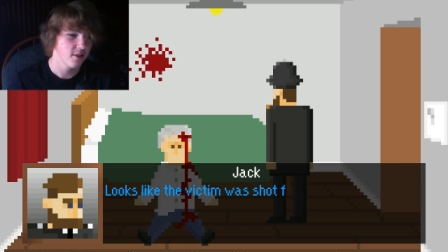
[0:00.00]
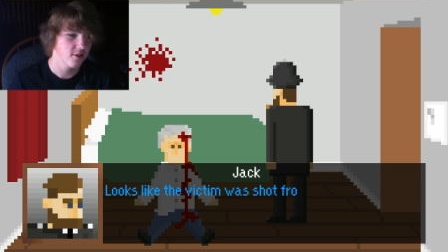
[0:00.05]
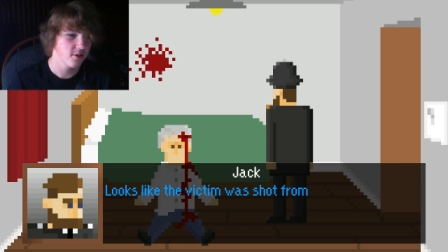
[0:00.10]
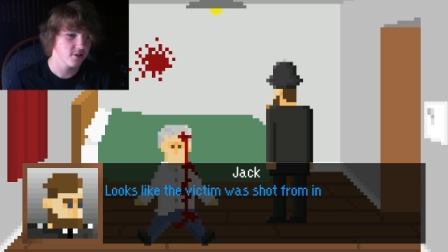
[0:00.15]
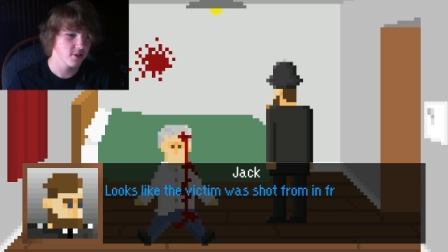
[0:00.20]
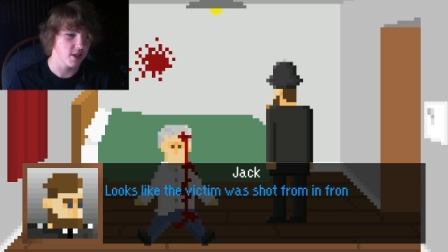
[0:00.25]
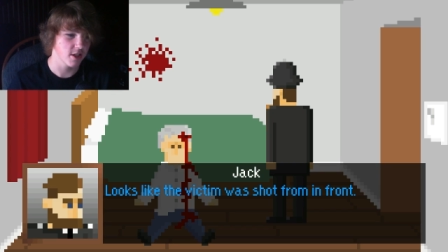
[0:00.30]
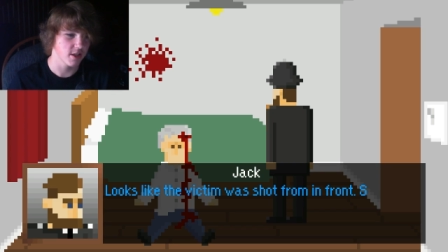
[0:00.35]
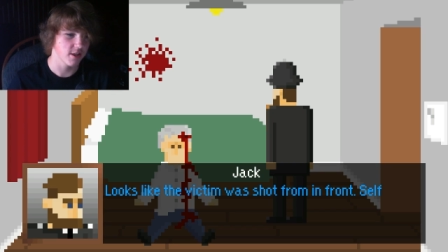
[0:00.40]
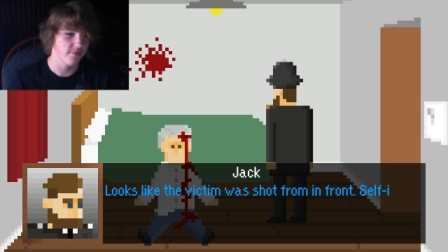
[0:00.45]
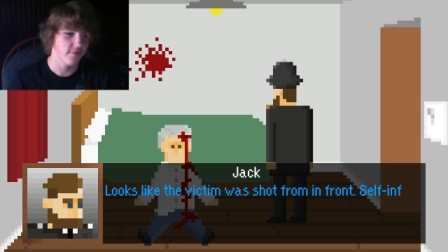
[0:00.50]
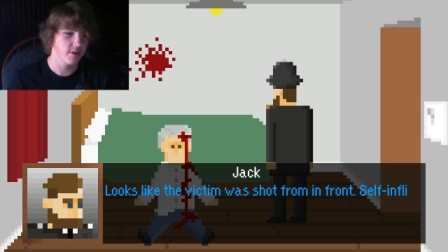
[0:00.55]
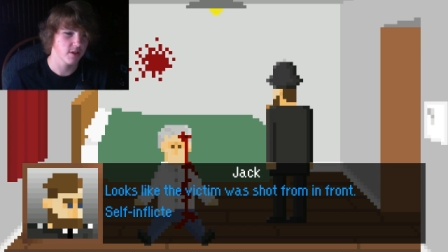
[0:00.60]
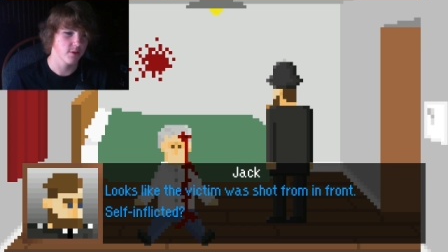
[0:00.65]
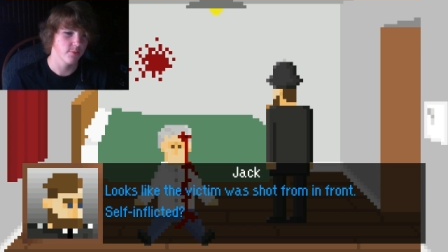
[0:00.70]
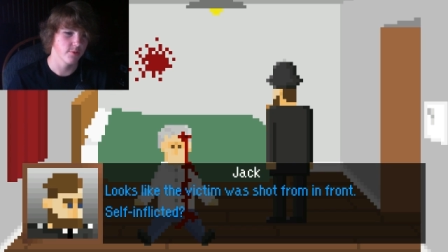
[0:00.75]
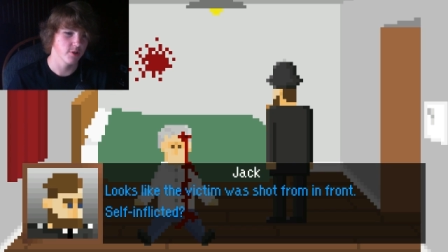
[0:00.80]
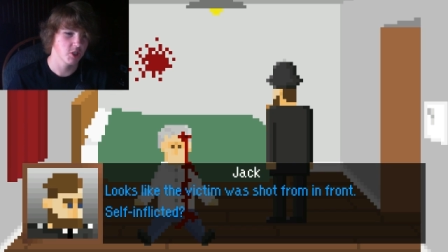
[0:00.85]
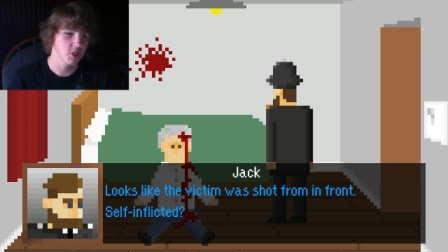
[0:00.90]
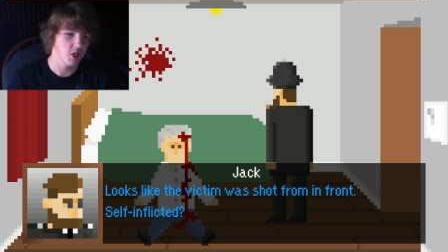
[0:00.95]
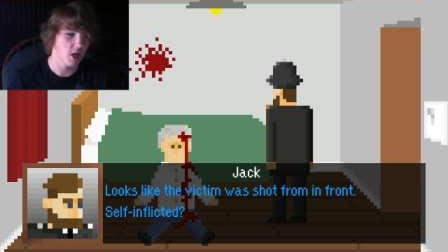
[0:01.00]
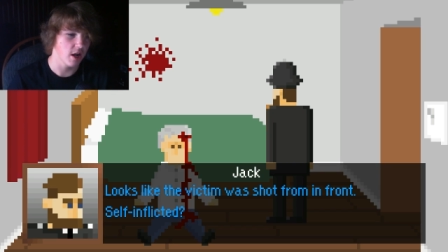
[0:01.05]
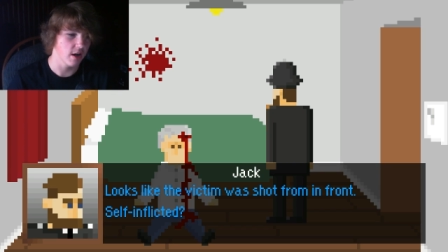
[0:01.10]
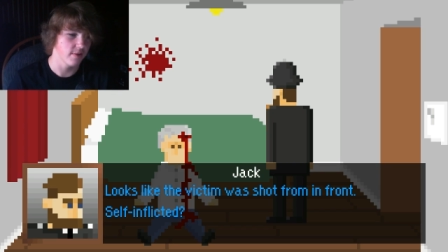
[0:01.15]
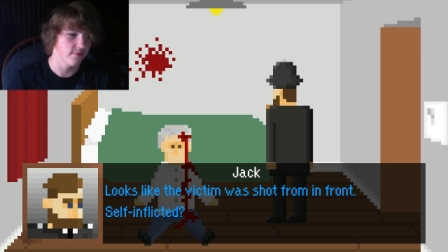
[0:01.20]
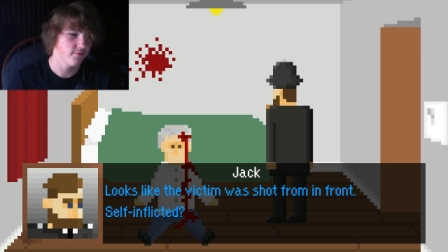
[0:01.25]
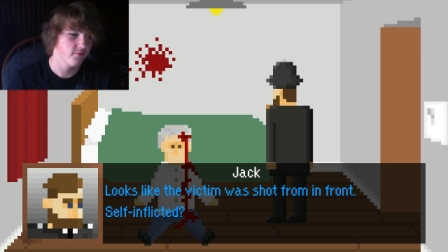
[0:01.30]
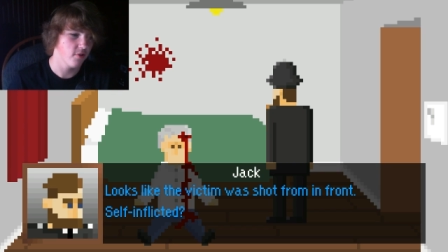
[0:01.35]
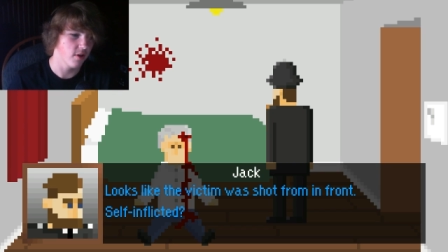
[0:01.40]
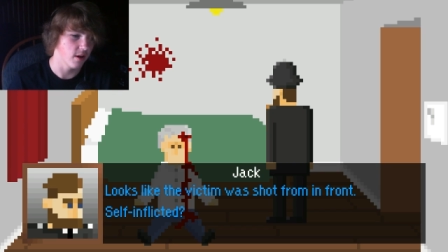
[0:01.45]
Looks like the victim was shot
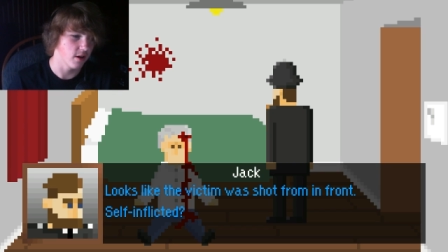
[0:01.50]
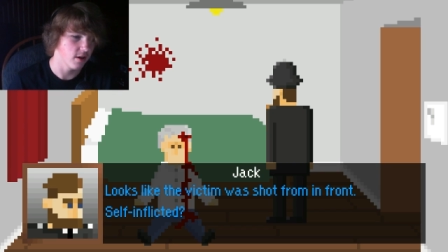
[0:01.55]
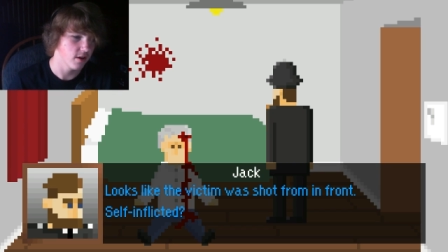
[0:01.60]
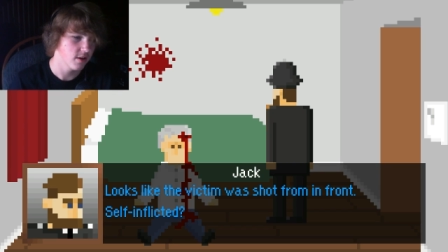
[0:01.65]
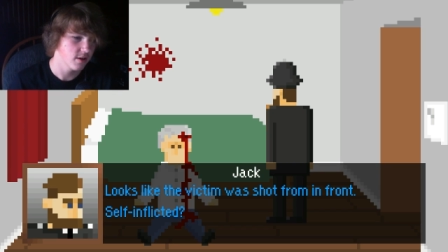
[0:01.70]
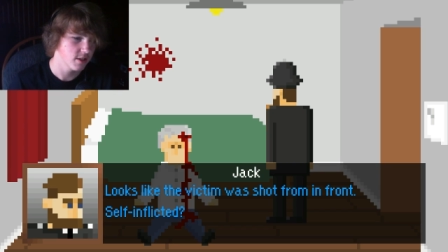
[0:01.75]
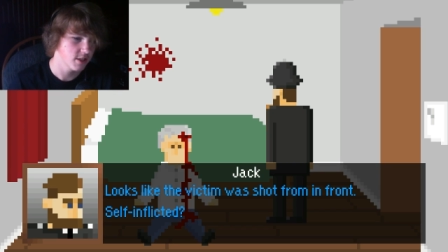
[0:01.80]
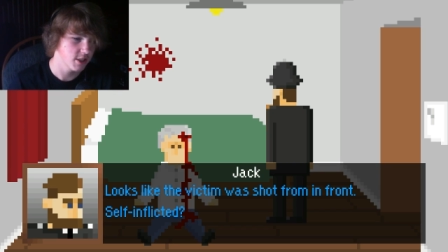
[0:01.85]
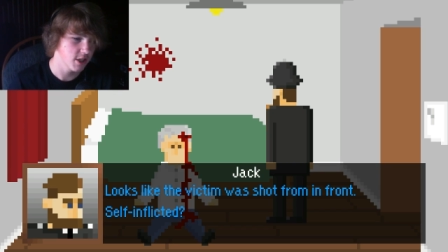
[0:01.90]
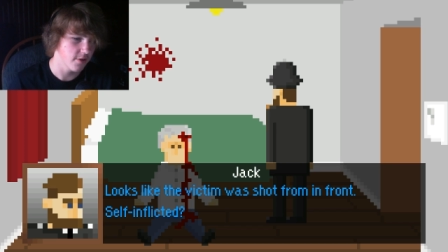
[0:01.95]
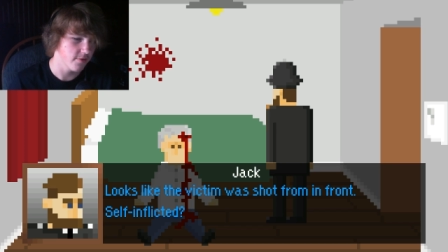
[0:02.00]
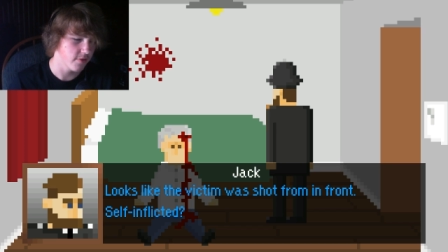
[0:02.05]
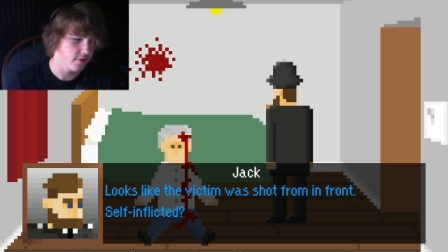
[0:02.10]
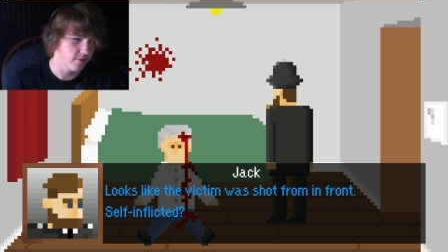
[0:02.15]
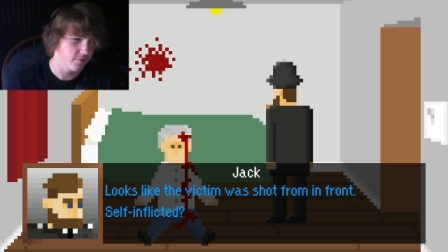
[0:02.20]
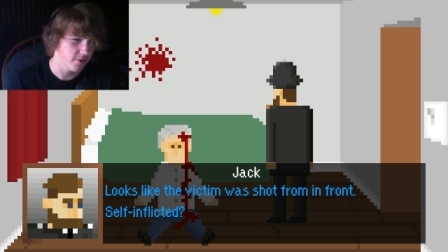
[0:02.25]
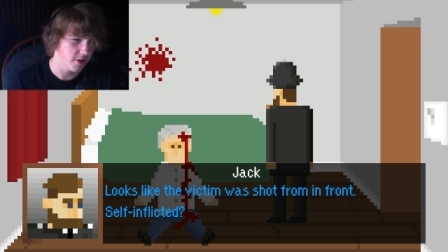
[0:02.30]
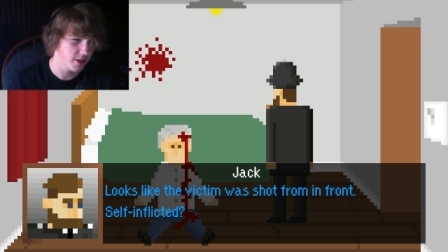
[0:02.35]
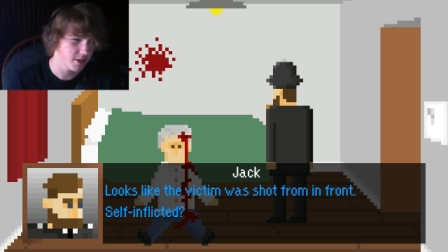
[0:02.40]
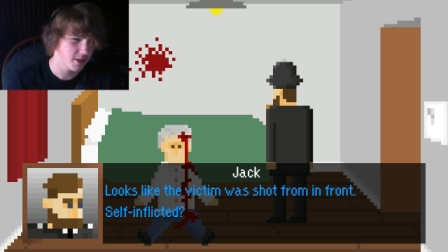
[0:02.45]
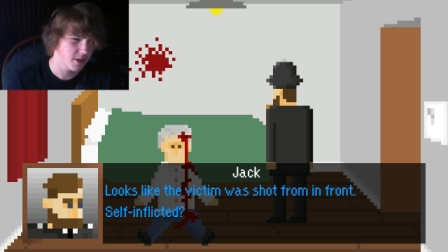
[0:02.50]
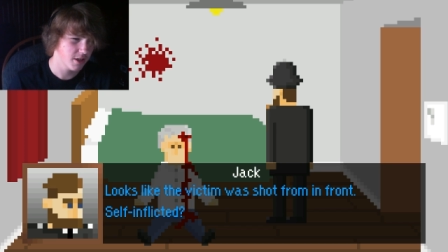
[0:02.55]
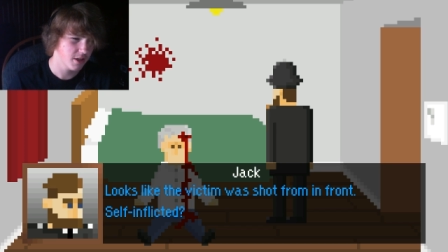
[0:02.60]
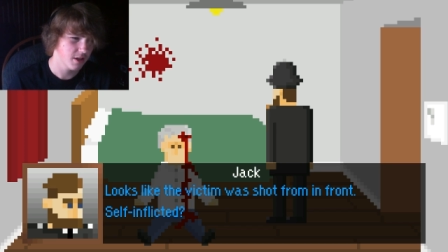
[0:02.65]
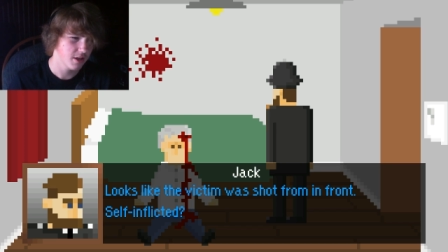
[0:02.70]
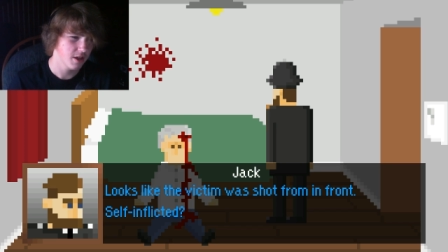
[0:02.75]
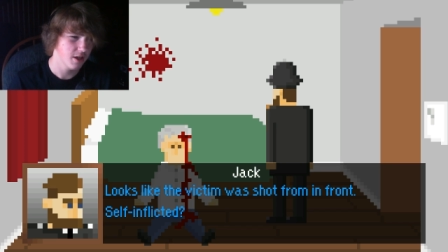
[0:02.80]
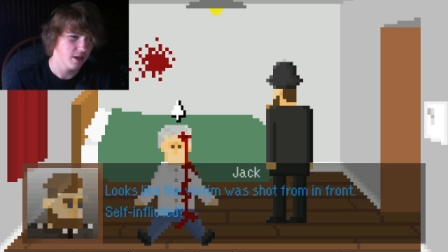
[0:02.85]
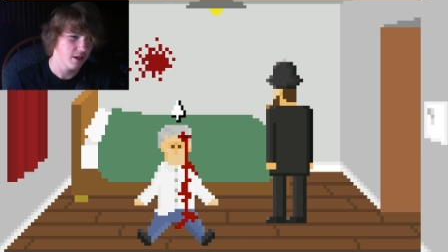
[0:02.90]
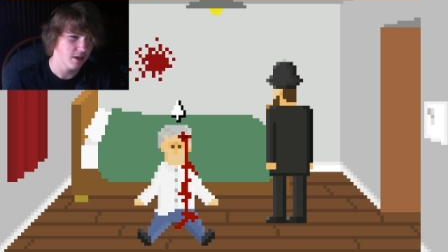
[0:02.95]
in front. Self-inflicted?
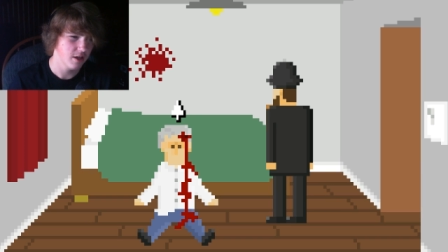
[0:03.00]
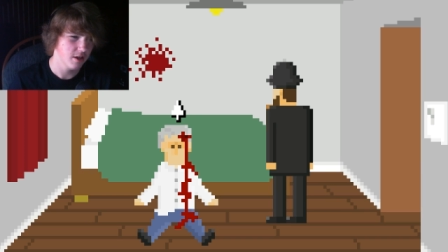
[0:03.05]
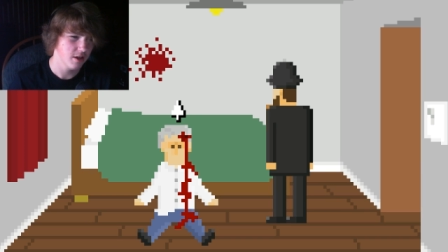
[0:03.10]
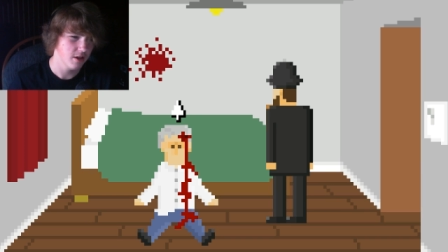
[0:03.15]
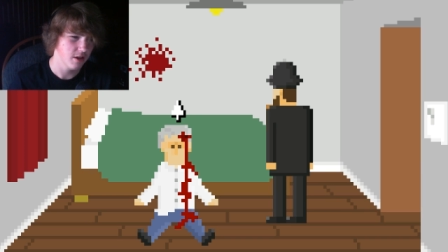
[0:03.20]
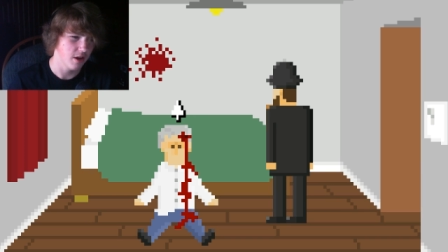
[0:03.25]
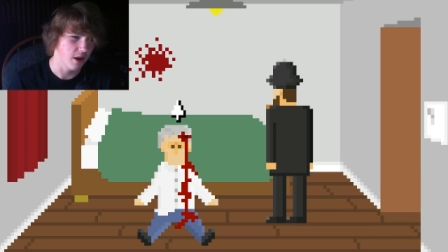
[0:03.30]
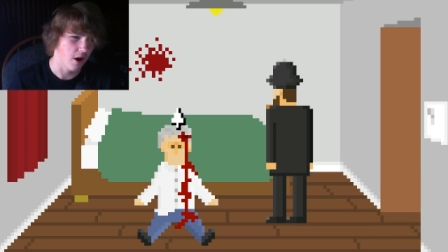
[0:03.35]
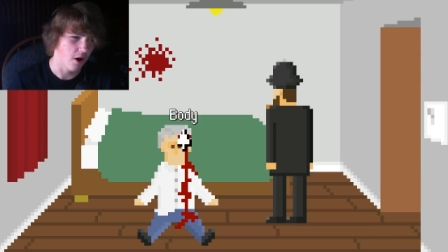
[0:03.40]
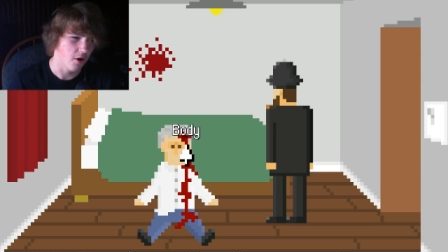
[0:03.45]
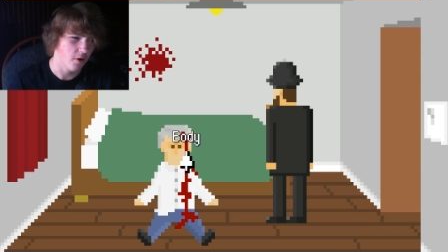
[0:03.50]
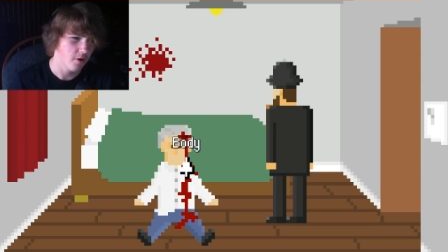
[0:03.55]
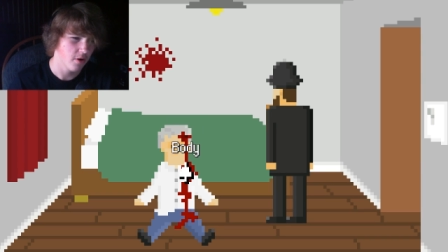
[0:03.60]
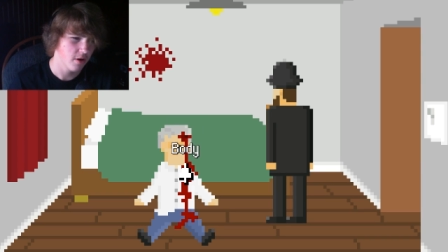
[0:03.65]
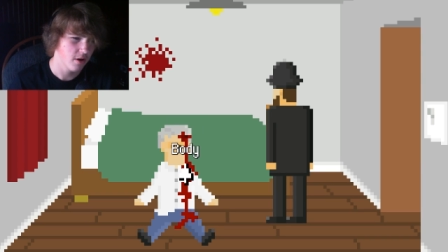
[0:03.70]
No.